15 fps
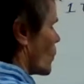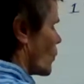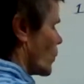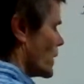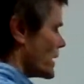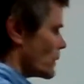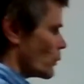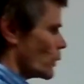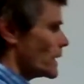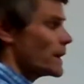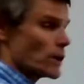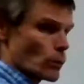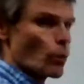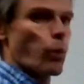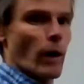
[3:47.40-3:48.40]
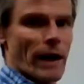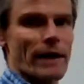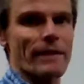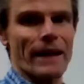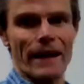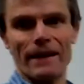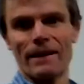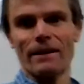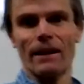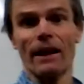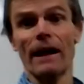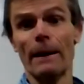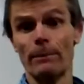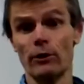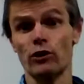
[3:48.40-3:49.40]
We, we could weigh that in the
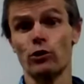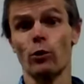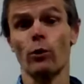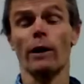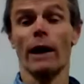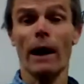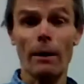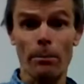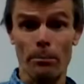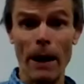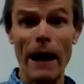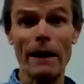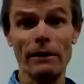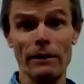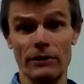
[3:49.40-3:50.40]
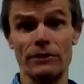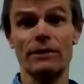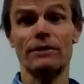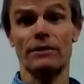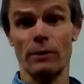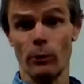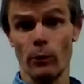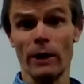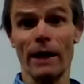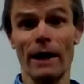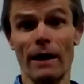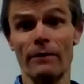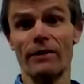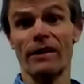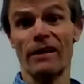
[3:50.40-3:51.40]
laboratory. Our balances that we
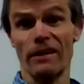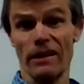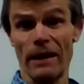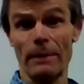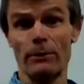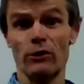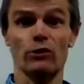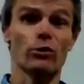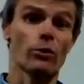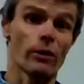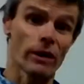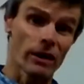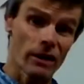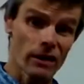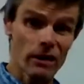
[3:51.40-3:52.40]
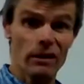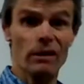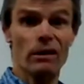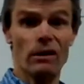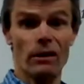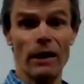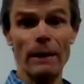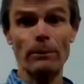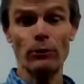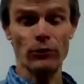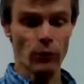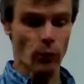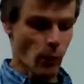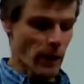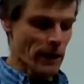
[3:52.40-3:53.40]
have in our laboratory are able
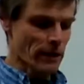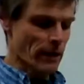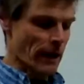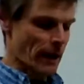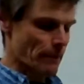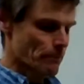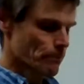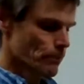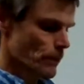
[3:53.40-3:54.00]
to weigh that.